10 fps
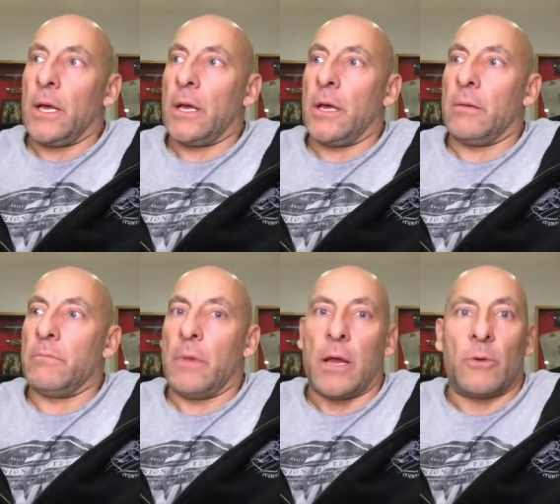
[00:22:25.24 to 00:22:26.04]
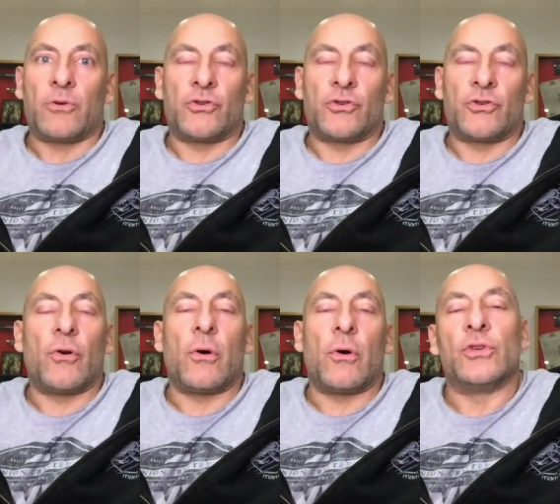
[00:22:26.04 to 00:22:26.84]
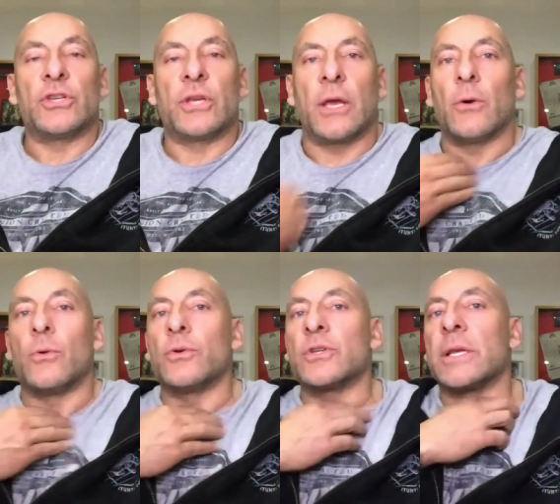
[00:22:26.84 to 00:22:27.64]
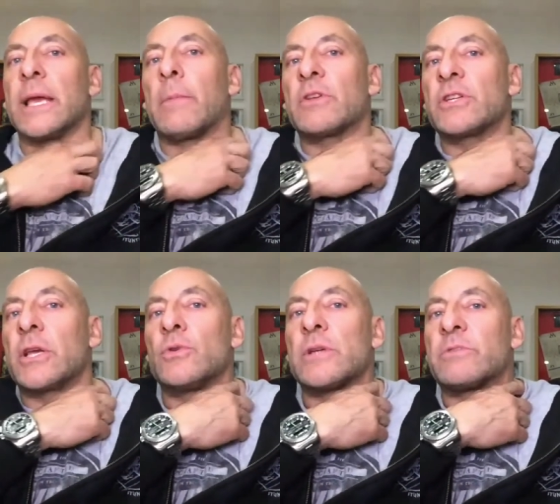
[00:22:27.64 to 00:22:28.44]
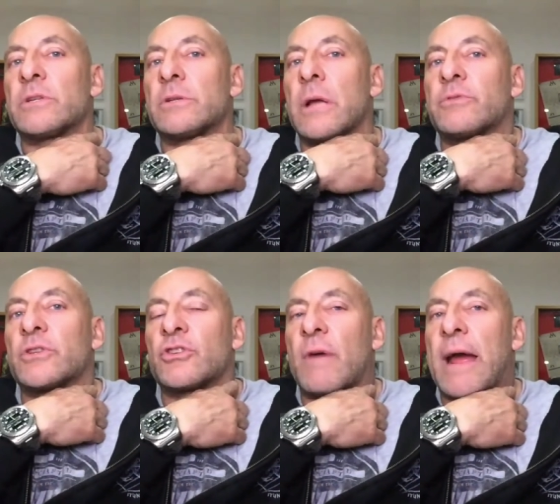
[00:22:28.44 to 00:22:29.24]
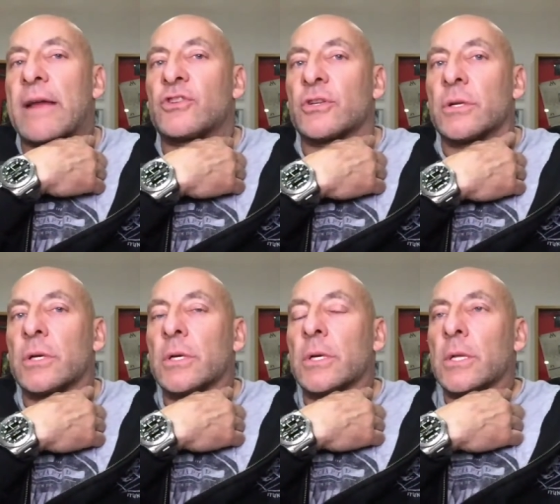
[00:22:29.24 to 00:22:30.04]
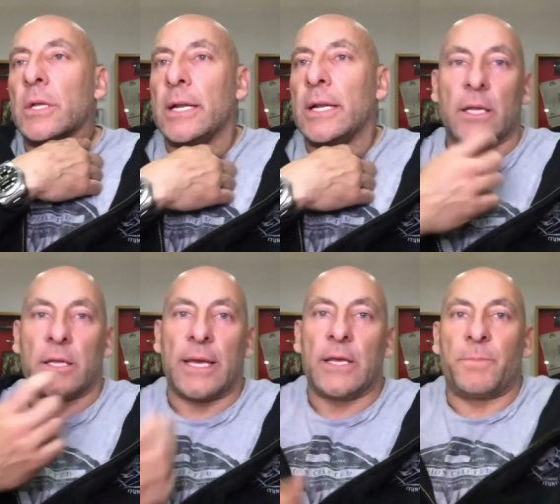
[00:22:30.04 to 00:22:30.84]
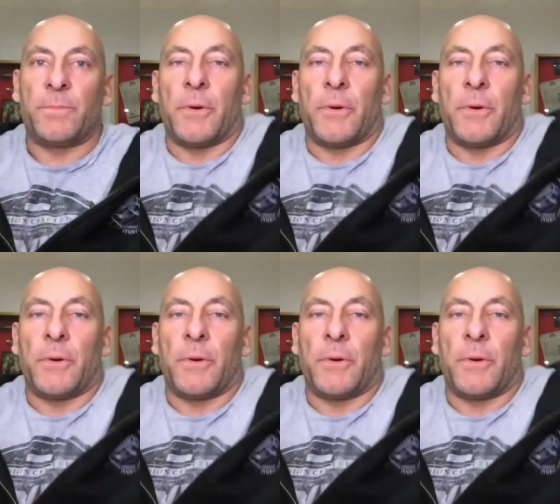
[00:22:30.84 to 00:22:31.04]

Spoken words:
And I'll try get new skills and get my skills up to scratch and little things.